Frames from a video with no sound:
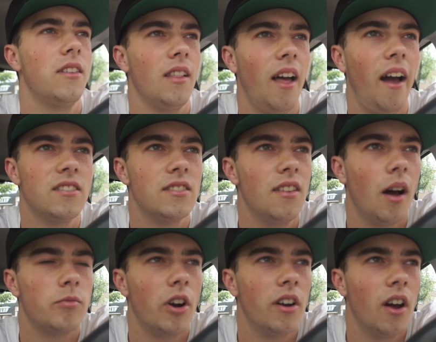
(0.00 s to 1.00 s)
the last
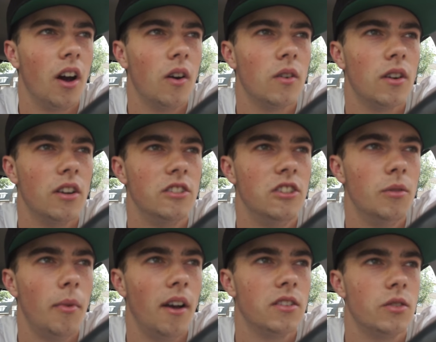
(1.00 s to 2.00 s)
stop right now.
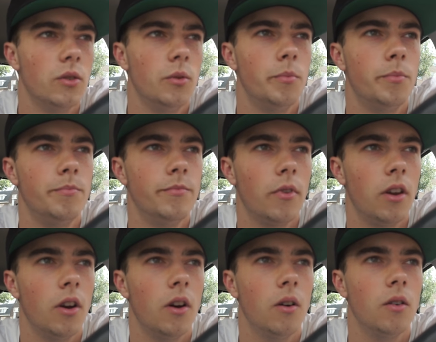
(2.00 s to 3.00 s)
Jim has to,
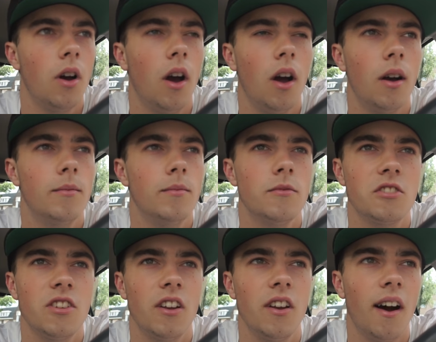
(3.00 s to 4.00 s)
you know,
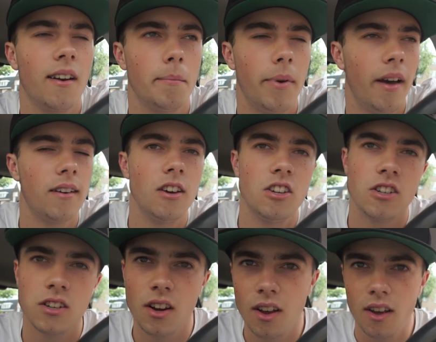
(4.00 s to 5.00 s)
send out a
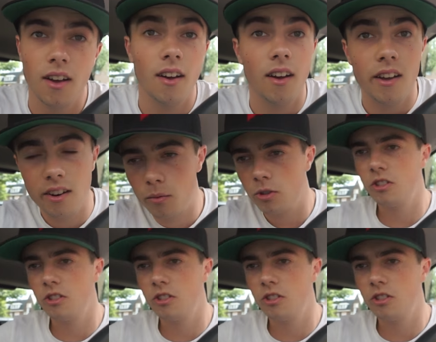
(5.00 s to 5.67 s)
package, and then we're